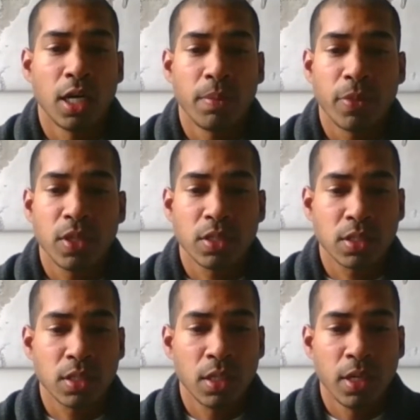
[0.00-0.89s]

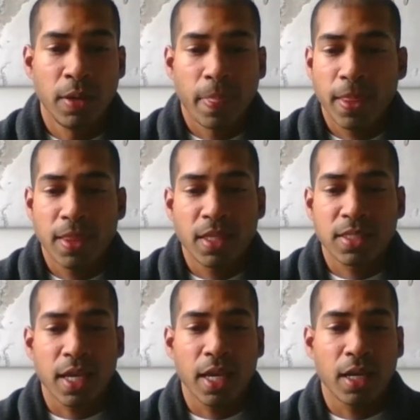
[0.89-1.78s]
this
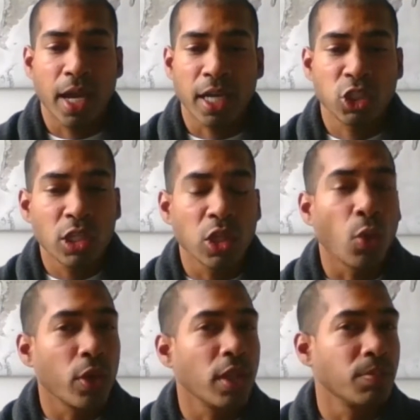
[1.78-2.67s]
actually
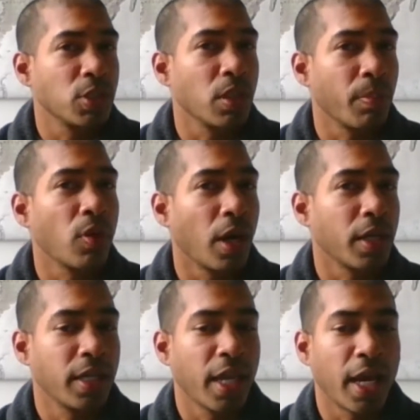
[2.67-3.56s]
loaded them to the
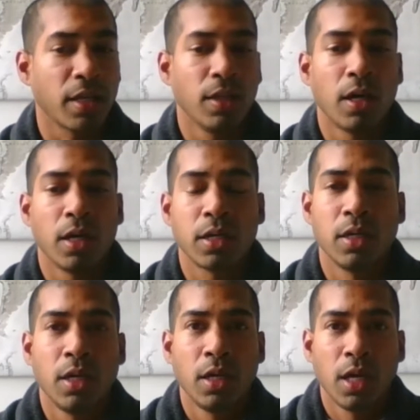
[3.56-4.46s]
product catalog.
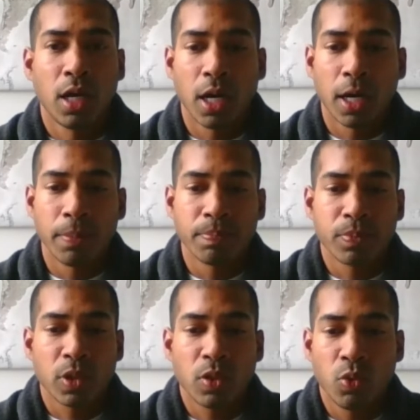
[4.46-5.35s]

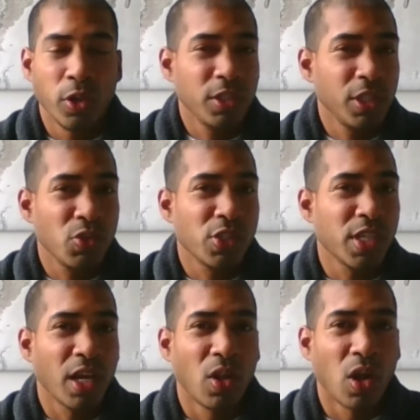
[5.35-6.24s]
Will you
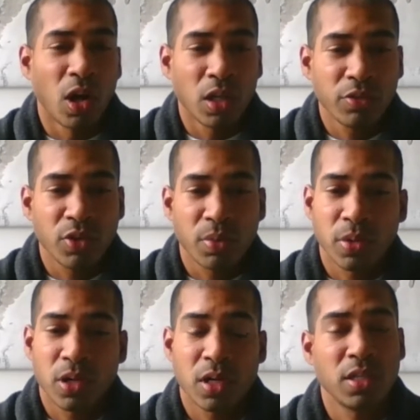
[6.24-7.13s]
sell all of your
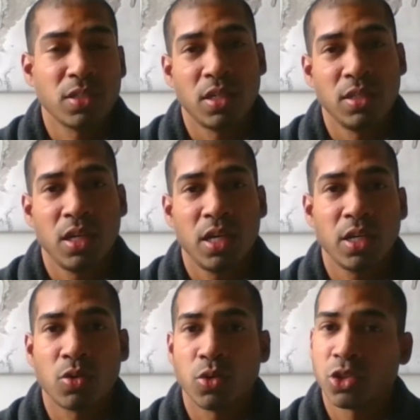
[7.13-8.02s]
products
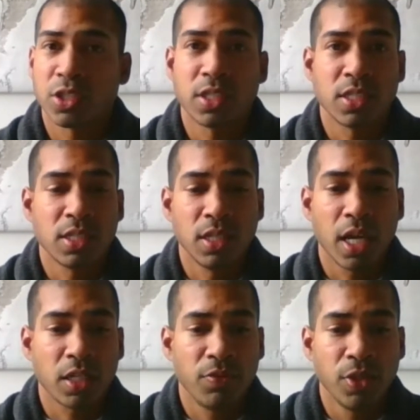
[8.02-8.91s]
online or just a
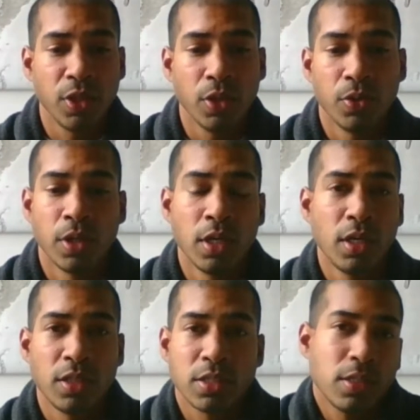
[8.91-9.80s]
select few?
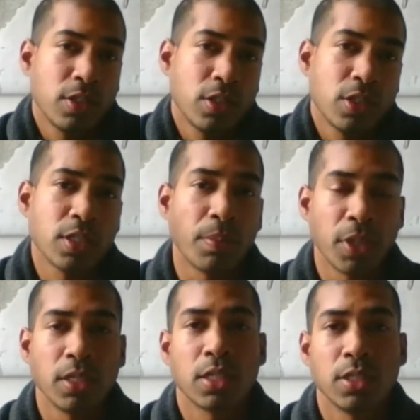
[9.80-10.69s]
This is just
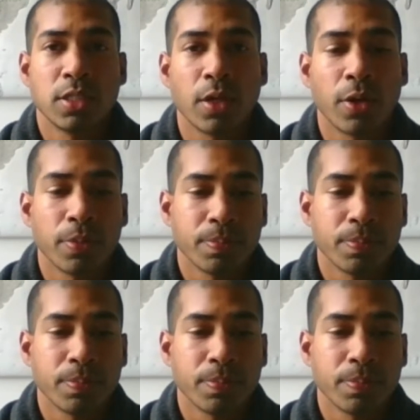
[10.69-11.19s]
something to consider.